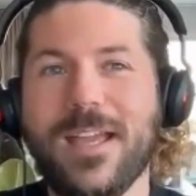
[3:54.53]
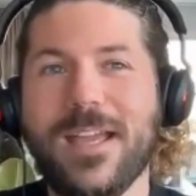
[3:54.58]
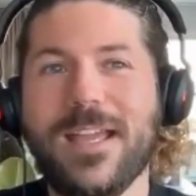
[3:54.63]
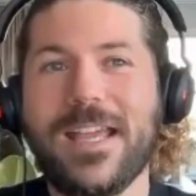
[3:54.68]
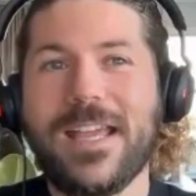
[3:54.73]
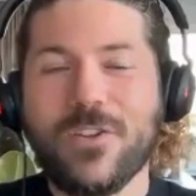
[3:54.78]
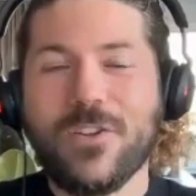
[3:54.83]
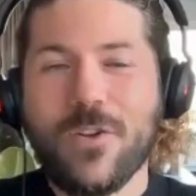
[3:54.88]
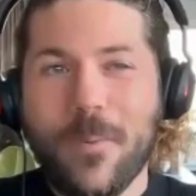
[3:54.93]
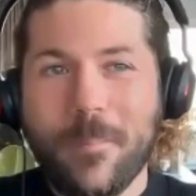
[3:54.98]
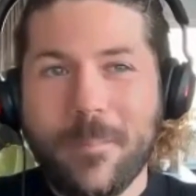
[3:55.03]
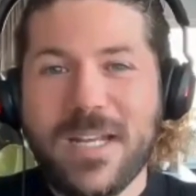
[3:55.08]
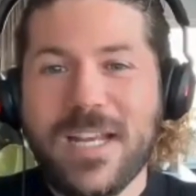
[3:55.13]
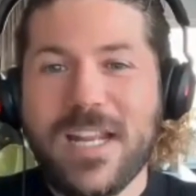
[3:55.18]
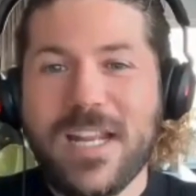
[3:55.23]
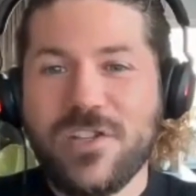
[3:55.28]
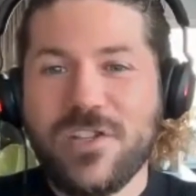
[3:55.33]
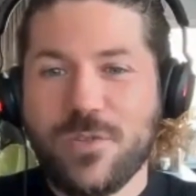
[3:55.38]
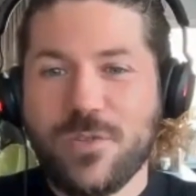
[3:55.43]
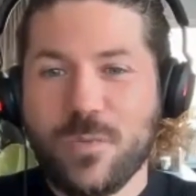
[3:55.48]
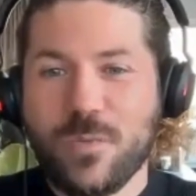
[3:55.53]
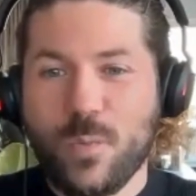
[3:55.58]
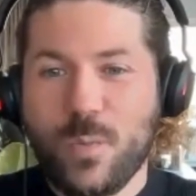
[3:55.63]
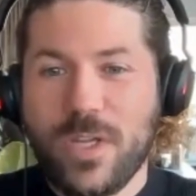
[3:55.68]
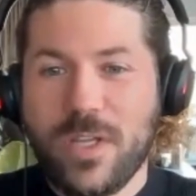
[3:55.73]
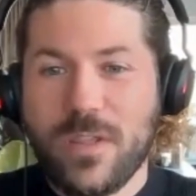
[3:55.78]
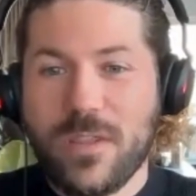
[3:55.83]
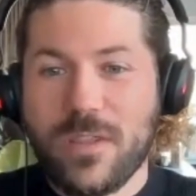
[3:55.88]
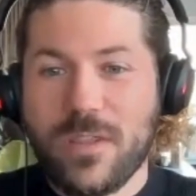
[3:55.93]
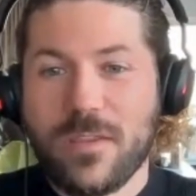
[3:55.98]
In combination
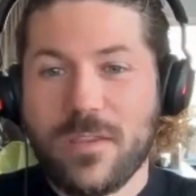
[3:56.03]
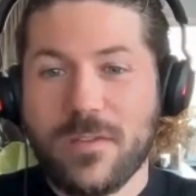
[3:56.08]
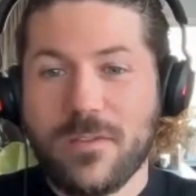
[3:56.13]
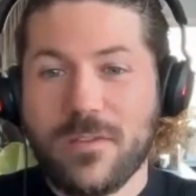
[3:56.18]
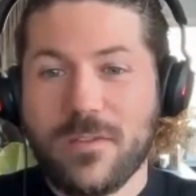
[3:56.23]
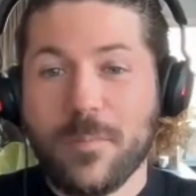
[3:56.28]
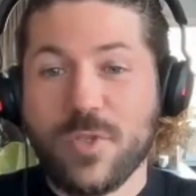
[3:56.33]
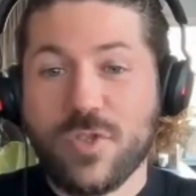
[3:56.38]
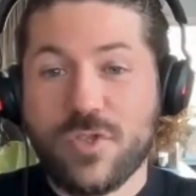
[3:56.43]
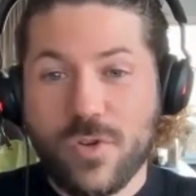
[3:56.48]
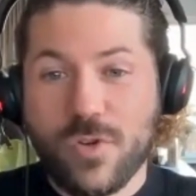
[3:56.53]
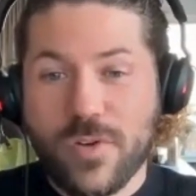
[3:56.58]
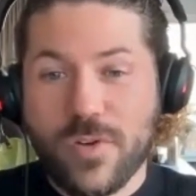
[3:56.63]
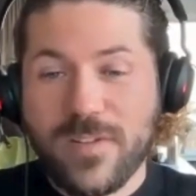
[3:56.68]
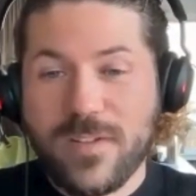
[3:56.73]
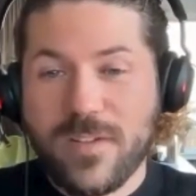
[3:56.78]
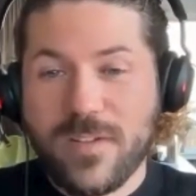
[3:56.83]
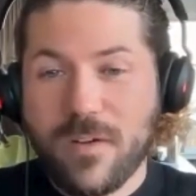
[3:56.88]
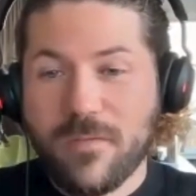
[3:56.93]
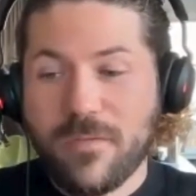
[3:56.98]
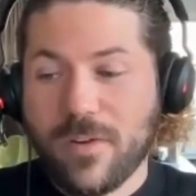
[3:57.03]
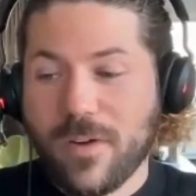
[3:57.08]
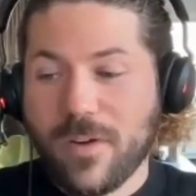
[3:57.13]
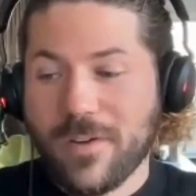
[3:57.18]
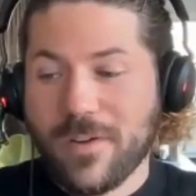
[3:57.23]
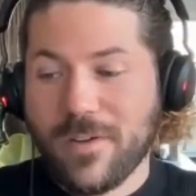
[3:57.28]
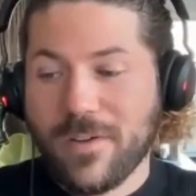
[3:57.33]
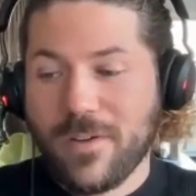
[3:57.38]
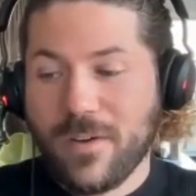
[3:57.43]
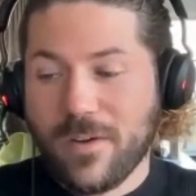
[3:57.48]
with the majority of
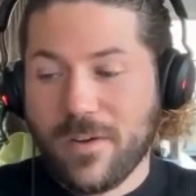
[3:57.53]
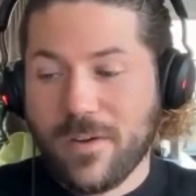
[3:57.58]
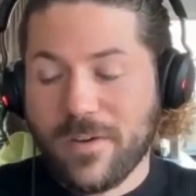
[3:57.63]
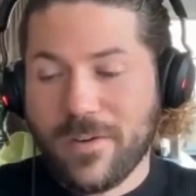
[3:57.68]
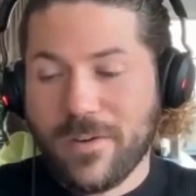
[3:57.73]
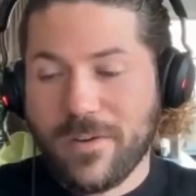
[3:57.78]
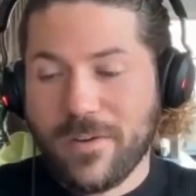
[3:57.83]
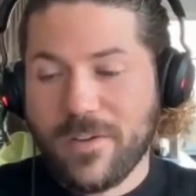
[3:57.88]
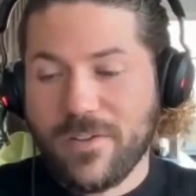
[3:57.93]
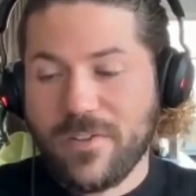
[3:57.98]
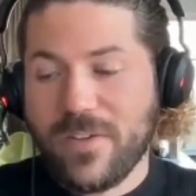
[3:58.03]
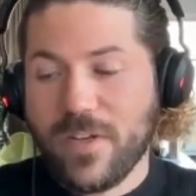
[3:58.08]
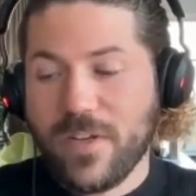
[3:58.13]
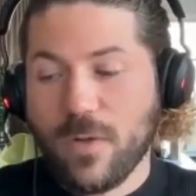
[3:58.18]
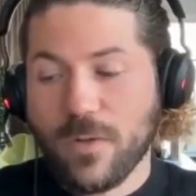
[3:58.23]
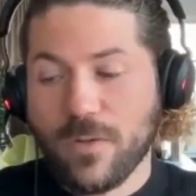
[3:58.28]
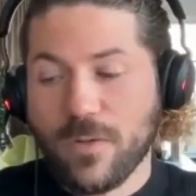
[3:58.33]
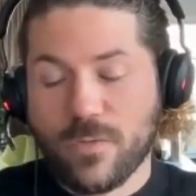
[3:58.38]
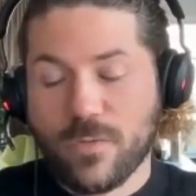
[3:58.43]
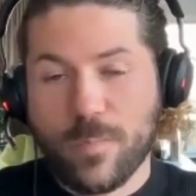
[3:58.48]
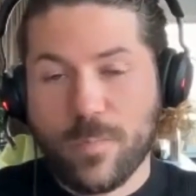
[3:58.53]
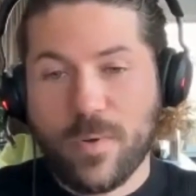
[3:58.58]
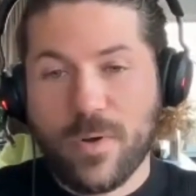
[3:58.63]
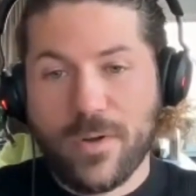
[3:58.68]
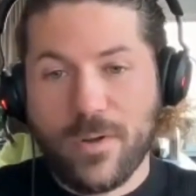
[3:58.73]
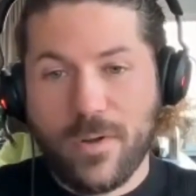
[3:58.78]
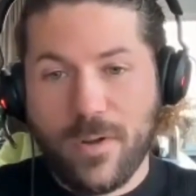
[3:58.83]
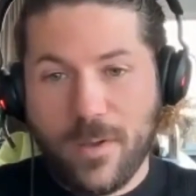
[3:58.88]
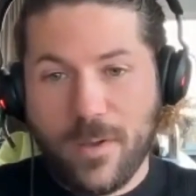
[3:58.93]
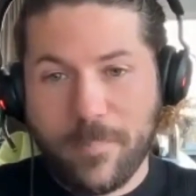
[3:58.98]
our stakeholder group,
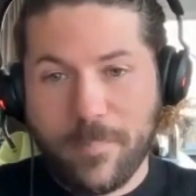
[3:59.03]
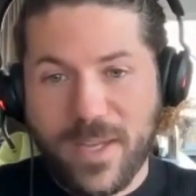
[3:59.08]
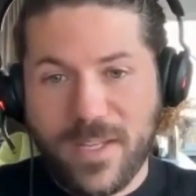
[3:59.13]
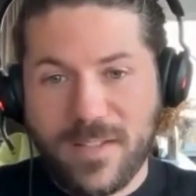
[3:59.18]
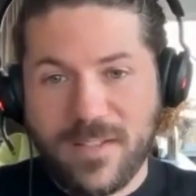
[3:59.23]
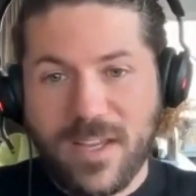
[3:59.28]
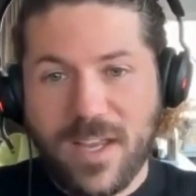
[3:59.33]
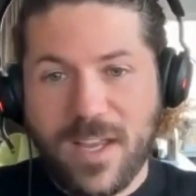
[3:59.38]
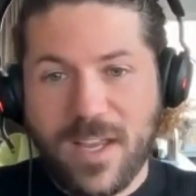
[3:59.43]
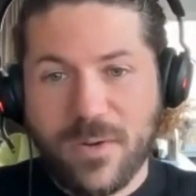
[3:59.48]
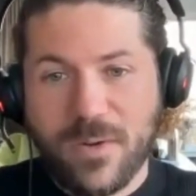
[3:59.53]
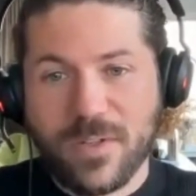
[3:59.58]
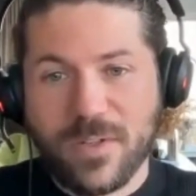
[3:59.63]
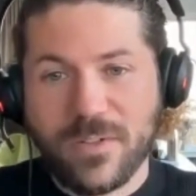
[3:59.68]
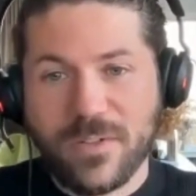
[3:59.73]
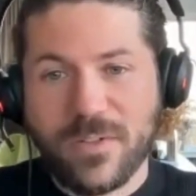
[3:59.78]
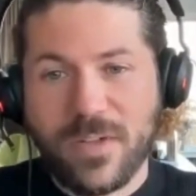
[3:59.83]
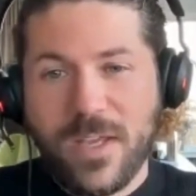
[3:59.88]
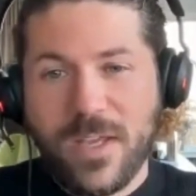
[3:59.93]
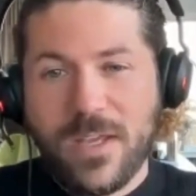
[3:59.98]
our unpaid carers,